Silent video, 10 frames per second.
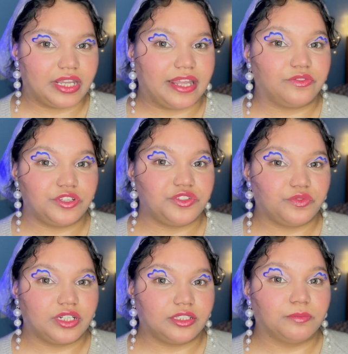and which
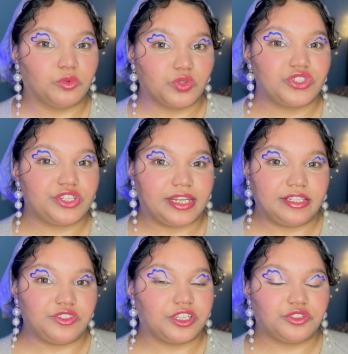were the most
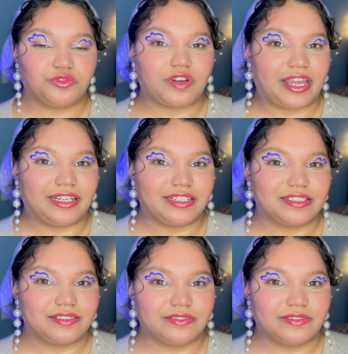challenging to find.